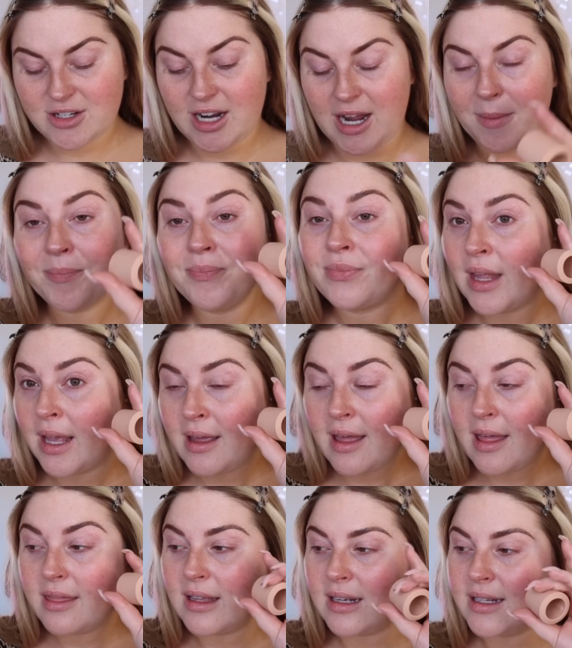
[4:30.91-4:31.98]
Okay,
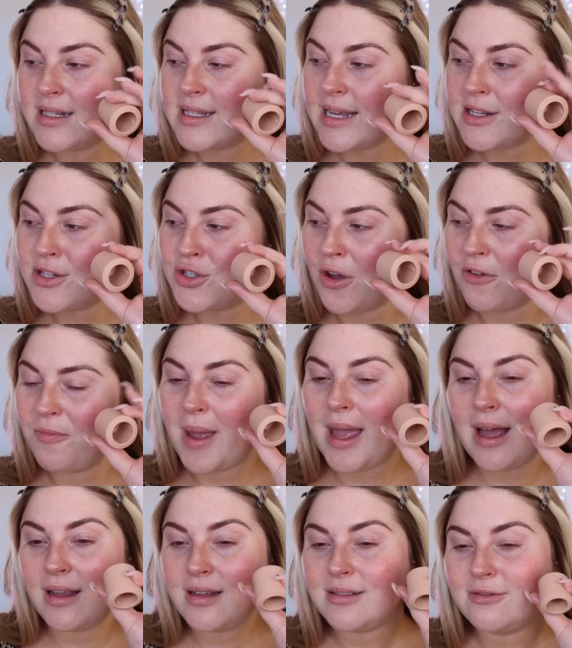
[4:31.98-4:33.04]
the lid's like soft
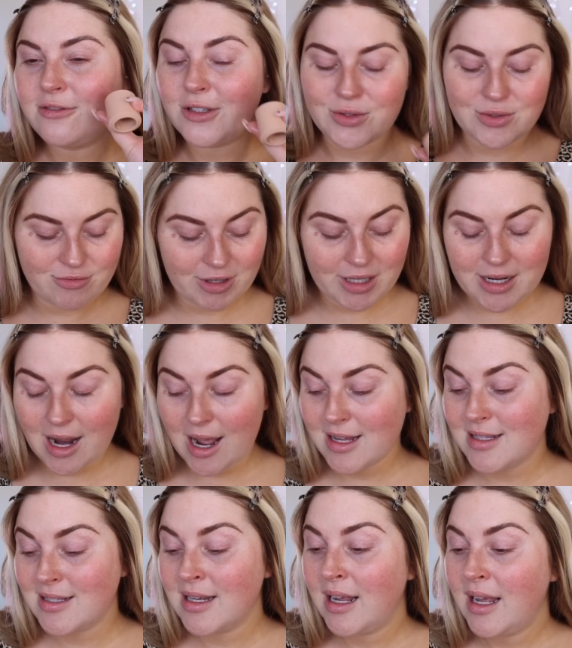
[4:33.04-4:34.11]
matte, feels really
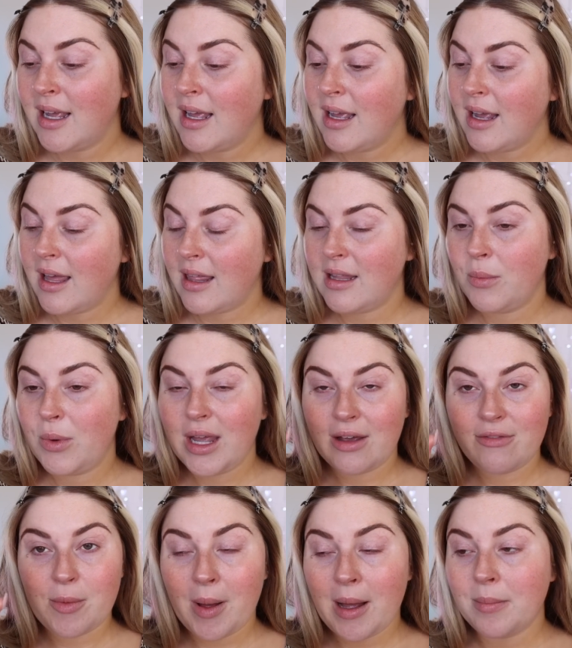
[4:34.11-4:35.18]
nice. And then we
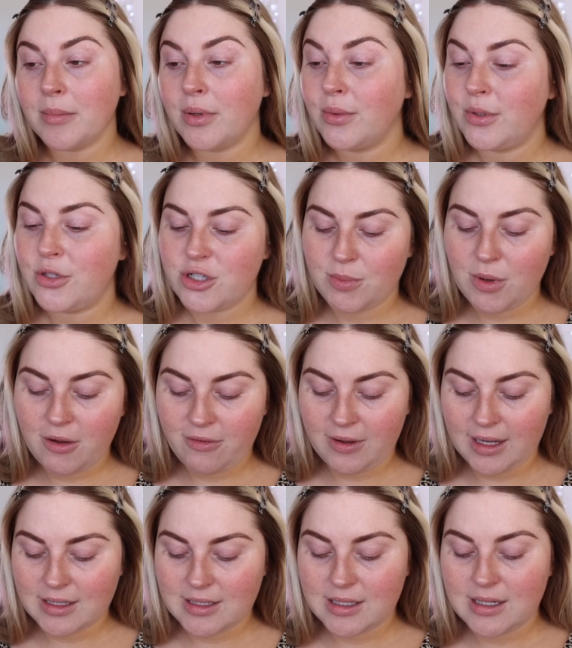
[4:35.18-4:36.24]
have a pump, which is
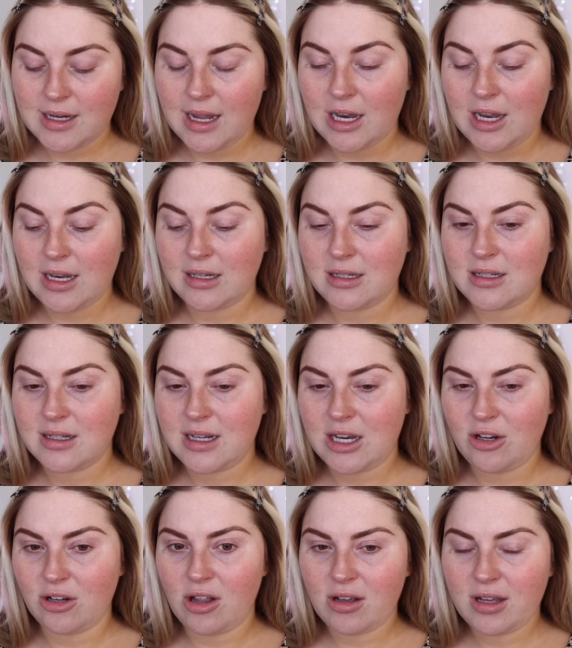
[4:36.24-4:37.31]
perfect. And
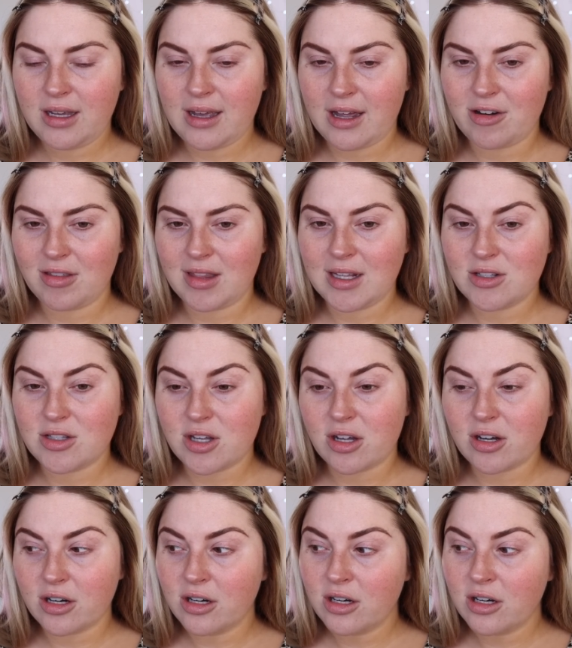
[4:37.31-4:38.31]
can you lock it? I don't think so.